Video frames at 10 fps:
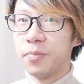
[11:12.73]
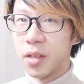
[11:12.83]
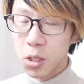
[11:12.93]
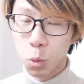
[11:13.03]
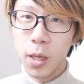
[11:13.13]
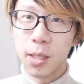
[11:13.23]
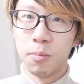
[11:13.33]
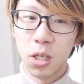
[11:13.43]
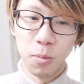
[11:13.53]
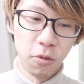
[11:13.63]
This way is
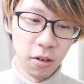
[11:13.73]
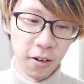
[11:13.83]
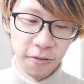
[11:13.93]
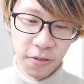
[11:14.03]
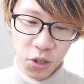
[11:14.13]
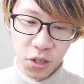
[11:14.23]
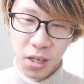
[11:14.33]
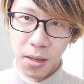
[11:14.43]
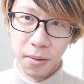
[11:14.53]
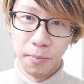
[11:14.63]
much more
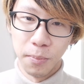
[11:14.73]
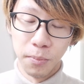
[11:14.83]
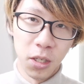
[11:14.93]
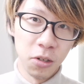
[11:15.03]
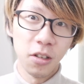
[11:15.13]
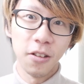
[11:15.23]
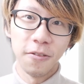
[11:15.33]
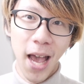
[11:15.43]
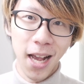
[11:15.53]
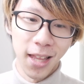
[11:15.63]
efficient due to the
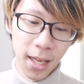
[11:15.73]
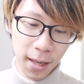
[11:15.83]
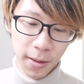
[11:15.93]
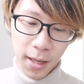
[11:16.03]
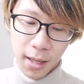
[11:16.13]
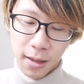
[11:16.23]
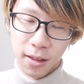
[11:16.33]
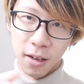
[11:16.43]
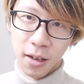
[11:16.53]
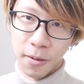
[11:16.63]
fact that
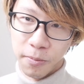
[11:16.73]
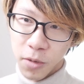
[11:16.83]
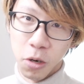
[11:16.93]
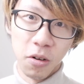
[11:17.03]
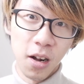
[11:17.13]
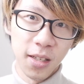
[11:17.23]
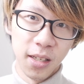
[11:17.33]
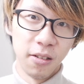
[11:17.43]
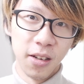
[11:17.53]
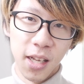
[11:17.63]
the Godox
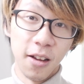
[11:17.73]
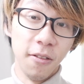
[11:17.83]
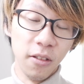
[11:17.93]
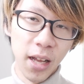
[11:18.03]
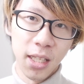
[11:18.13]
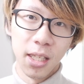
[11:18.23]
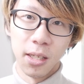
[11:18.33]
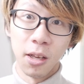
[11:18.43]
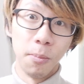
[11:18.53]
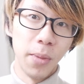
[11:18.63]
series of lights,
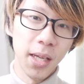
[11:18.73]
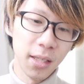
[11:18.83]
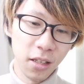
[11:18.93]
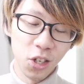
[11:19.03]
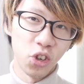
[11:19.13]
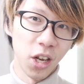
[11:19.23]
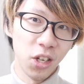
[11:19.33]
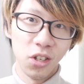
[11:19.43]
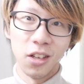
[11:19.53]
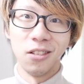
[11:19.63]
you can basically
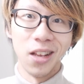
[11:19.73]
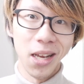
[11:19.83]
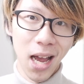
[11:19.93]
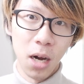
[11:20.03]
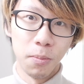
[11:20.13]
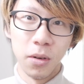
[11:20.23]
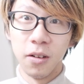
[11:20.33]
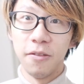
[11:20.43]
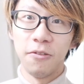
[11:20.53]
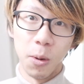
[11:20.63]
change the light
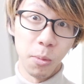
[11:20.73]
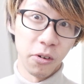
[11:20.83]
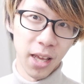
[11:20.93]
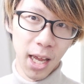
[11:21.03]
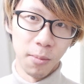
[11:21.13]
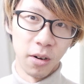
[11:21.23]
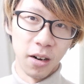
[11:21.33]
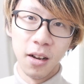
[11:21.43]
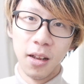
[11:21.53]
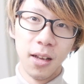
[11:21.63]
output from your camera